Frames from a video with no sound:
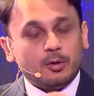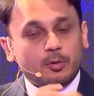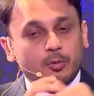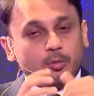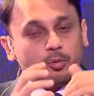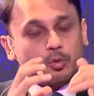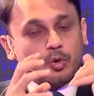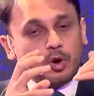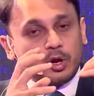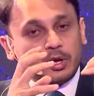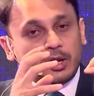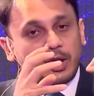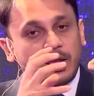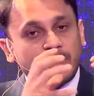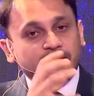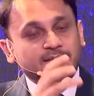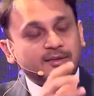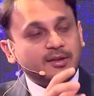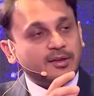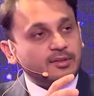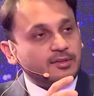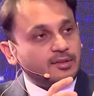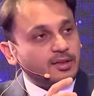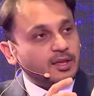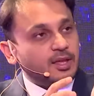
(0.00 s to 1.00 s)
what
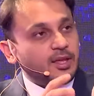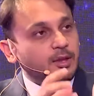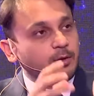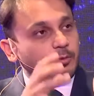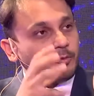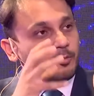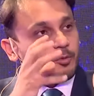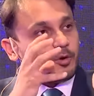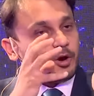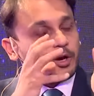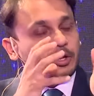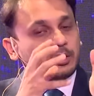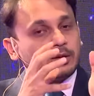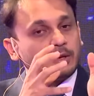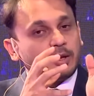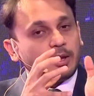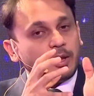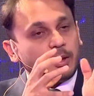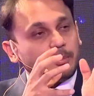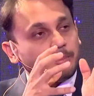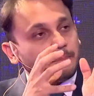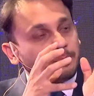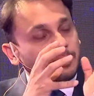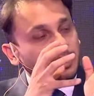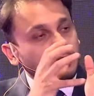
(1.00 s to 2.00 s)
STC, what
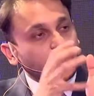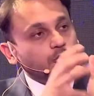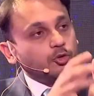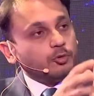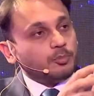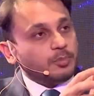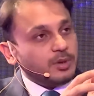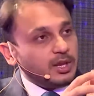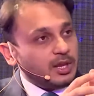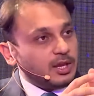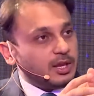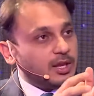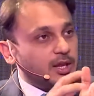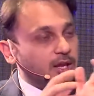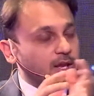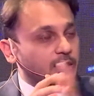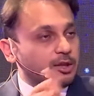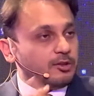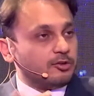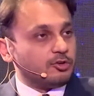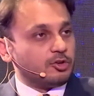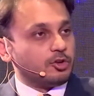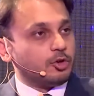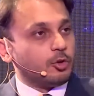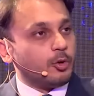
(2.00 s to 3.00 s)
B2B
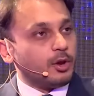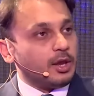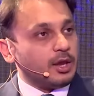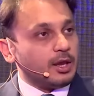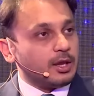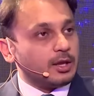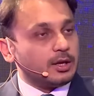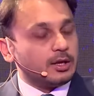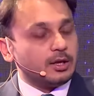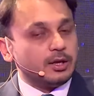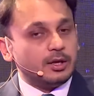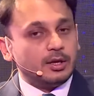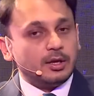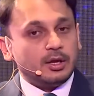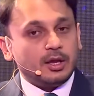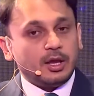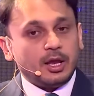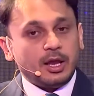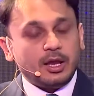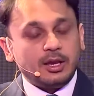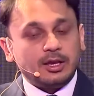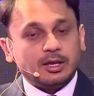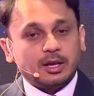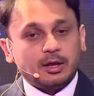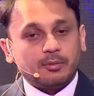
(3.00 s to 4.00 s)
is doing
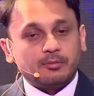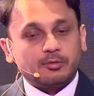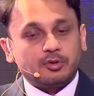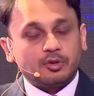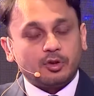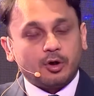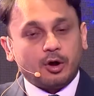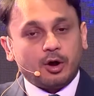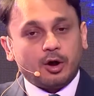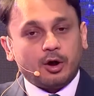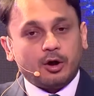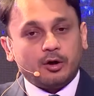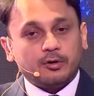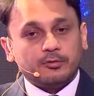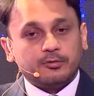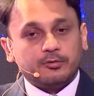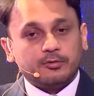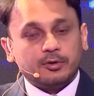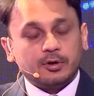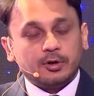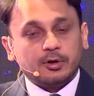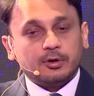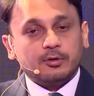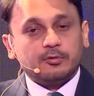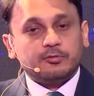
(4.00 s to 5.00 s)
in terms of
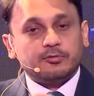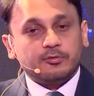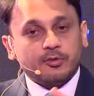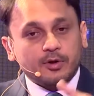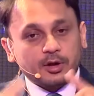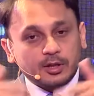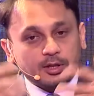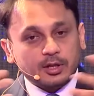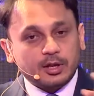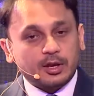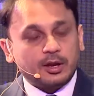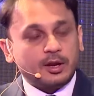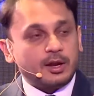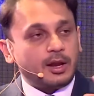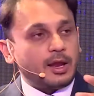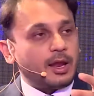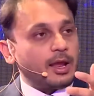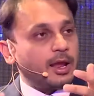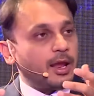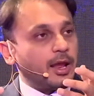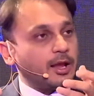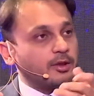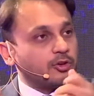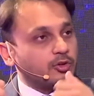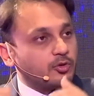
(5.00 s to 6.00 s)
further
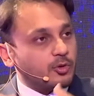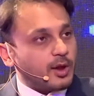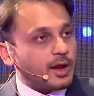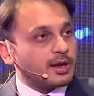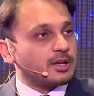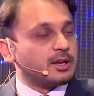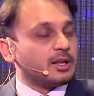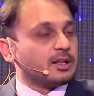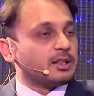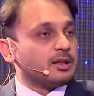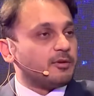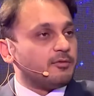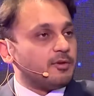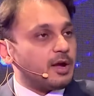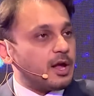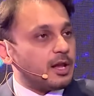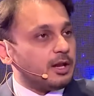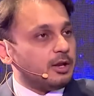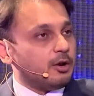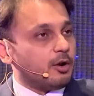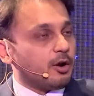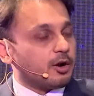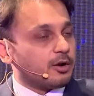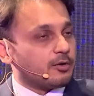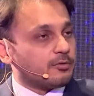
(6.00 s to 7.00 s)
extracting the
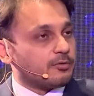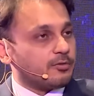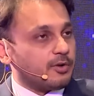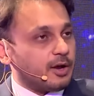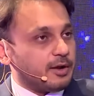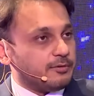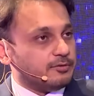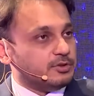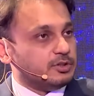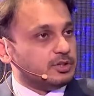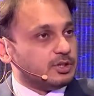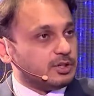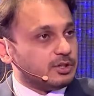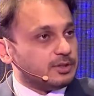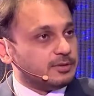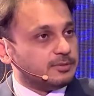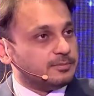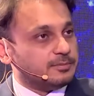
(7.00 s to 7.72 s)
value out of 5G.